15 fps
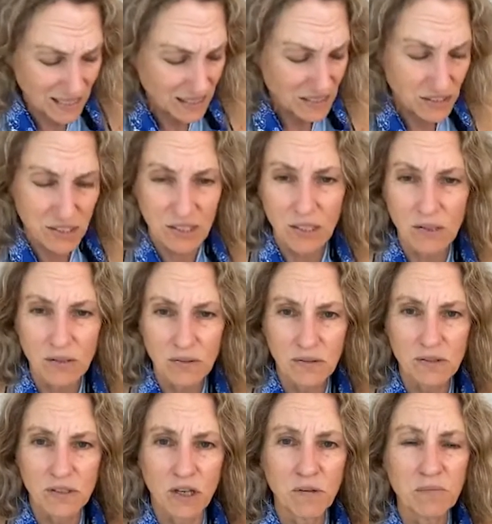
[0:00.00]

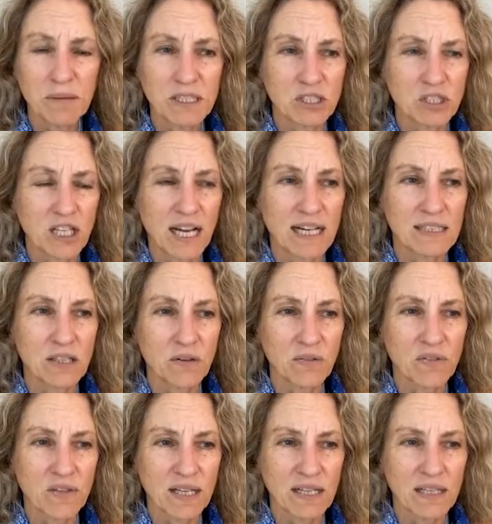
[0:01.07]
So don't be shy.
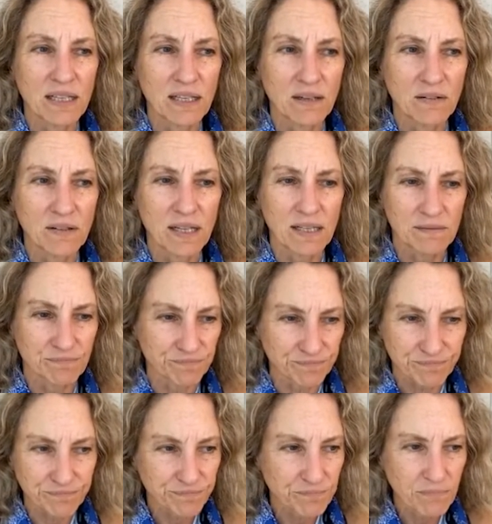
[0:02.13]
Don't think, that
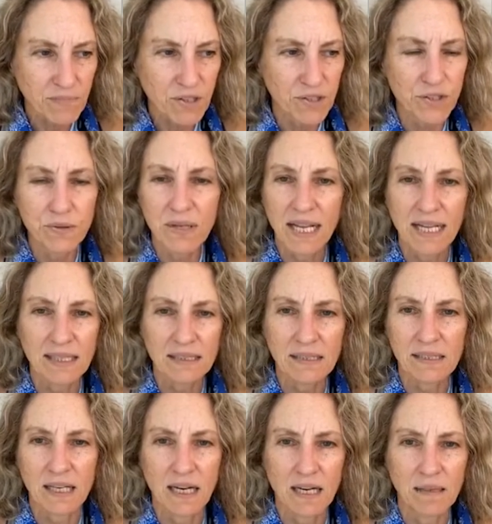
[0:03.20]
you
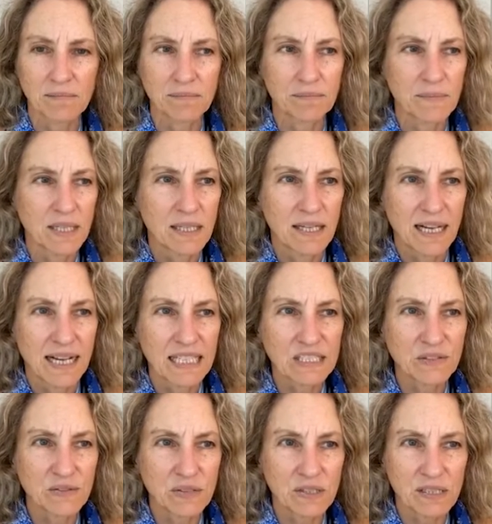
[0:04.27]
can't
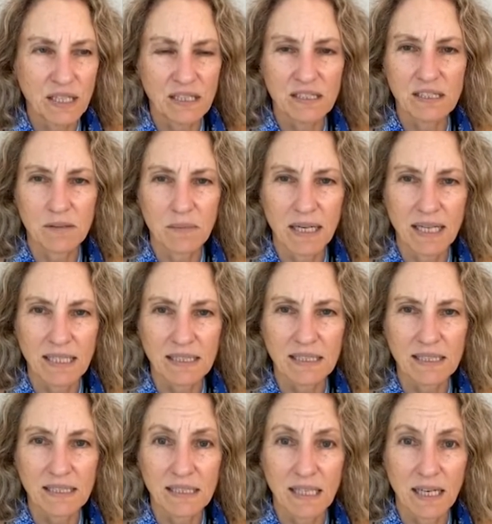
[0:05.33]
ask for
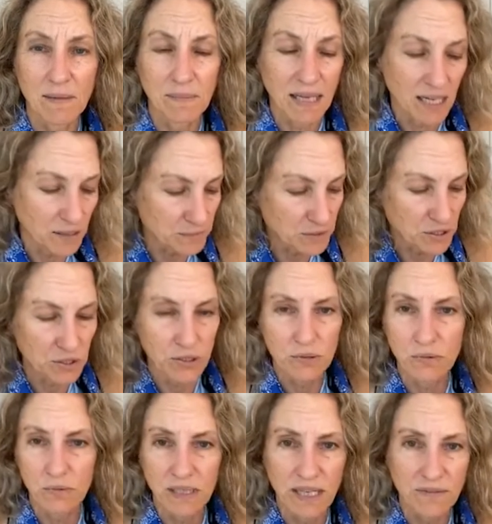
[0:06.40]
customized help
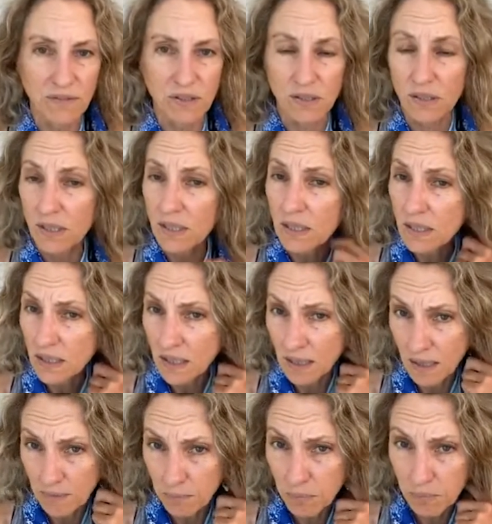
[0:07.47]
to whatever
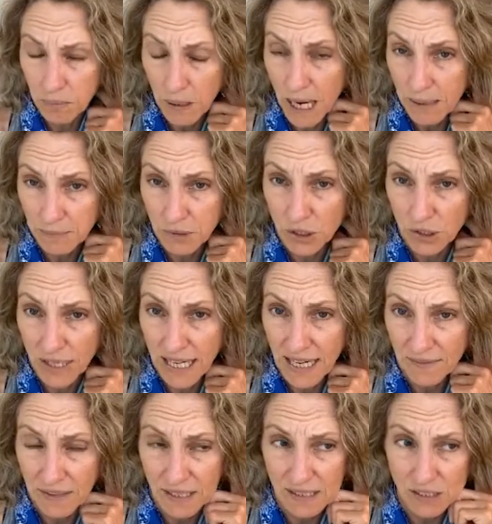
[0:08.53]
problems you're
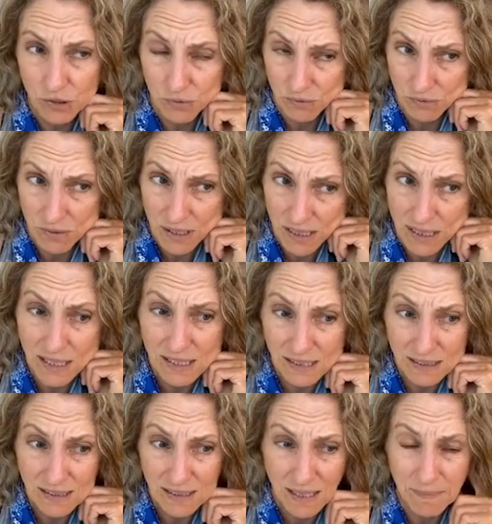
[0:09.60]
having. Because really,
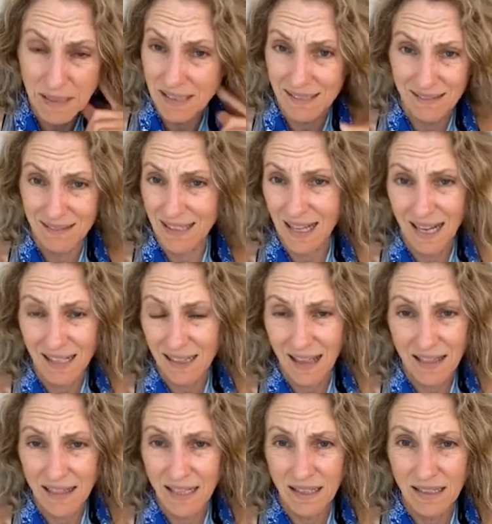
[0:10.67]

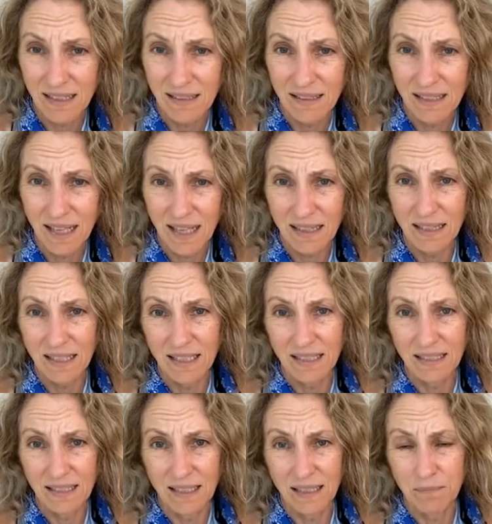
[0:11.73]
I think
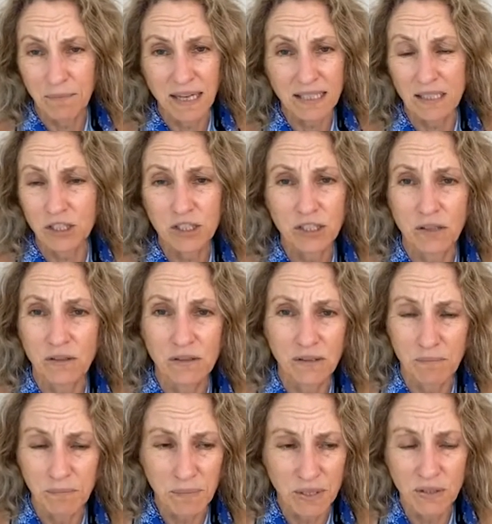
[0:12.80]
Kathleen and Becca
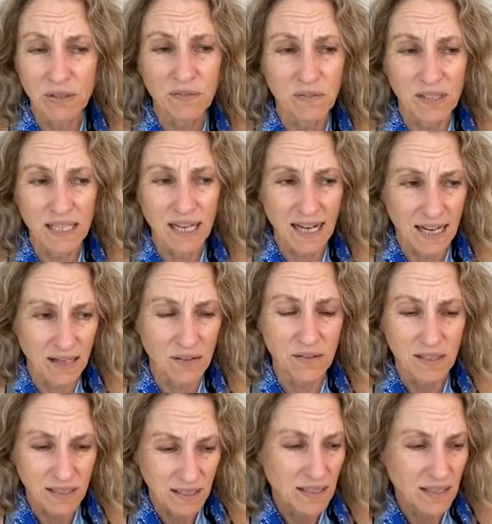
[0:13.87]
showed beautifully how